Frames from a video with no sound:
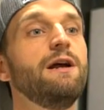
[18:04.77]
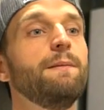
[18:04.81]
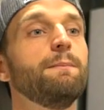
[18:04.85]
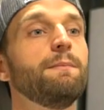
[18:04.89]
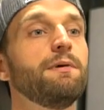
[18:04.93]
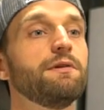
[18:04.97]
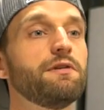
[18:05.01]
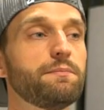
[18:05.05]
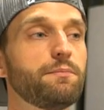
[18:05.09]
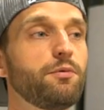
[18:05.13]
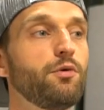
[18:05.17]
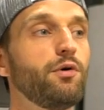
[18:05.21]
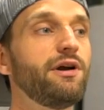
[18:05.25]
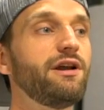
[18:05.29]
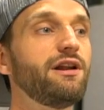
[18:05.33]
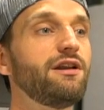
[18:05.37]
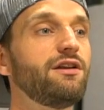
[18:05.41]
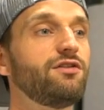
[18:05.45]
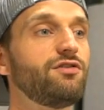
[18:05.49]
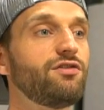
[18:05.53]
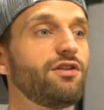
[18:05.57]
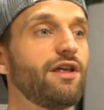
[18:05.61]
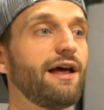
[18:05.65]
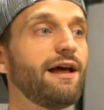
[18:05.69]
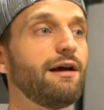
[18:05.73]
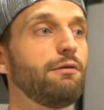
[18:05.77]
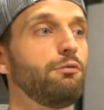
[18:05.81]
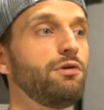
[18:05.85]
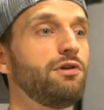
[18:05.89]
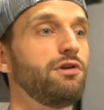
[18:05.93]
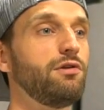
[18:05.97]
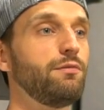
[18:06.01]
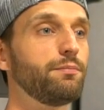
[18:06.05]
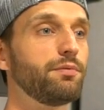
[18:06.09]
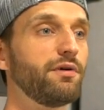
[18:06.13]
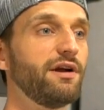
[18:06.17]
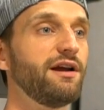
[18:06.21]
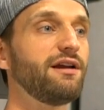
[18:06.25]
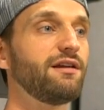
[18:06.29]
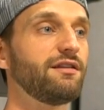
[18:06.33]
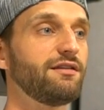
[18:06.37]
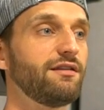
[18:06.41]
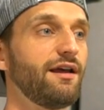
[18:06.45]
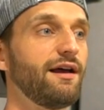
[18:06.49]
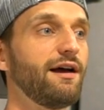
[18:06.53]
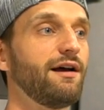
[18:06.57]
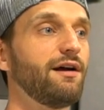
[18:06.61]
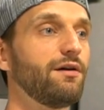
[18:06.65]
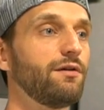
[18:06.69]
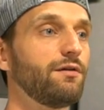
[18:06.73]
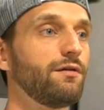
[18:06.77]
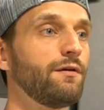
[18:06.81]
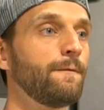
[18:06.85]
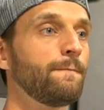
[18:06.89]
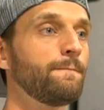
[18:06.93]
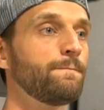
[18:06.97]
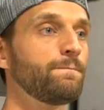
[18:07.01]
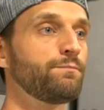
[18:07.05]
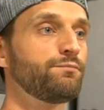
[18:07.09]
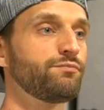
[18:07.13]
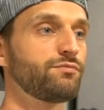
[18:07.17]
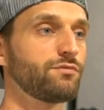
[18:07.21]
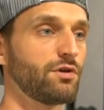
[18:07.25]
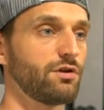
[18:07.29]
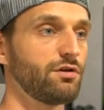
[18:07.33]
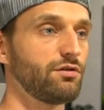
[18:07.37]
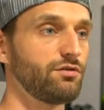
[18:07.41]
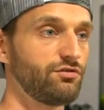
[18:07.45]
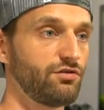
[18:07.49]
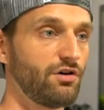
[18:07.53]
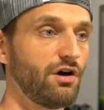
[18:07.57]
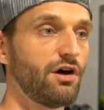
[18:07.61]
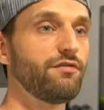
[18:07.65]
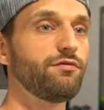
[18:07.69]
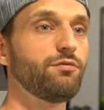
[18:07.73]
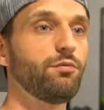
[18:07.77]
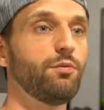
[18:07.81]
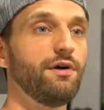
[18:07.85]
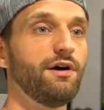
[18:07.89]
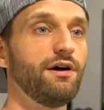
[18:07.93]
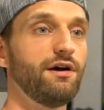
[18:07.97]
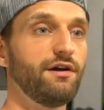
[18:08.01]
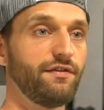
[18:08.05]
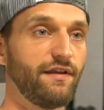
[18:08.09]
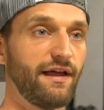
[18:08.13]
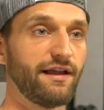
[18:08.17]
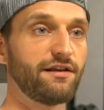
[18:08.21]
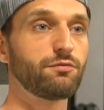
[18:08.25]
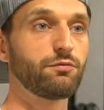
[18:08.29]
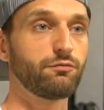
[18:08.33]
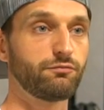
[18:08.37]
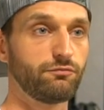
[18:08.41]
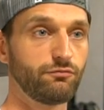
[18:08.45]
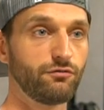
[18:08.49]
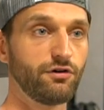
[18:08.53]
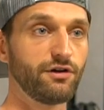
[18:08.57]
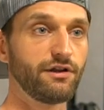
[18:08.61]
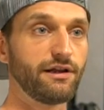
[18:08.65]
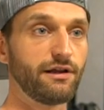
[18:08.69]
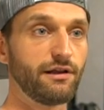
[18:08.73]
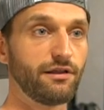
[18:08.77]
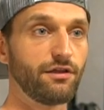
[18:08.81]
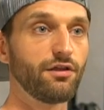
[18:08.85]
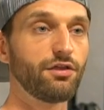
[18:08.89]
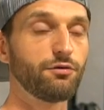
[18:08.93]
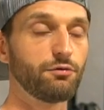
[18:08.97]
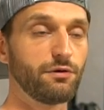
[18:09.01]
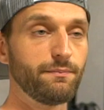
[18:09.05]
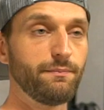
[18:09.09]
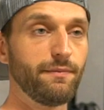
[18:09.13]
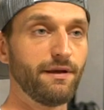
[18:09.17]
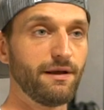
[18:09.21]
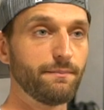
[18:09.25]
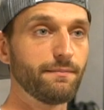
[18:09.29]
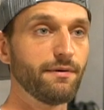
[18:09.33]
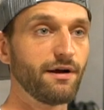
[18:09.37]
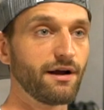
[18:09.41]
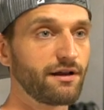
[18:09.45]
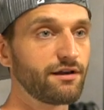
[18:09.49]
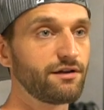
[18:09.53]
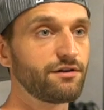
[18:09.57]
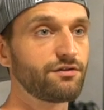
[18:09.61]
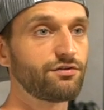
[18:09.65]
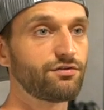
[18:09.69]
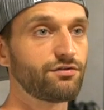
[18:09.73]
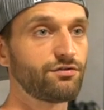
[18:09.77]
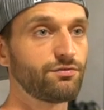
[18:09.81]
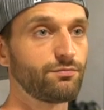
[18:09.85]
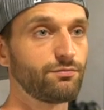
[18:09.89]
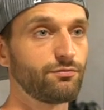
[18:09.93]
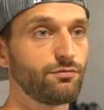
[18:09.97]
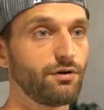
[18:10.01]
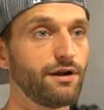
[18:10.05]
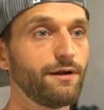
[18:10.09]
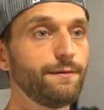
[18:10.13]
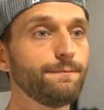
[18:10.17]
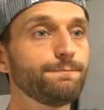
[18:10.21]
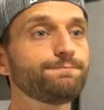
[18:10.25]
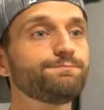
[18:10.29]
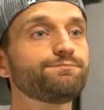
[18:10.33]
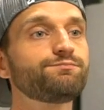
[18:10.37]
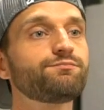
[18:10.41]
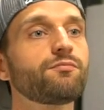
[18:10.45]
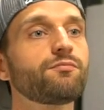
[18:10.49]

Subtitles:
But the point is that when you break down software, that's really the 3 big buckets, right?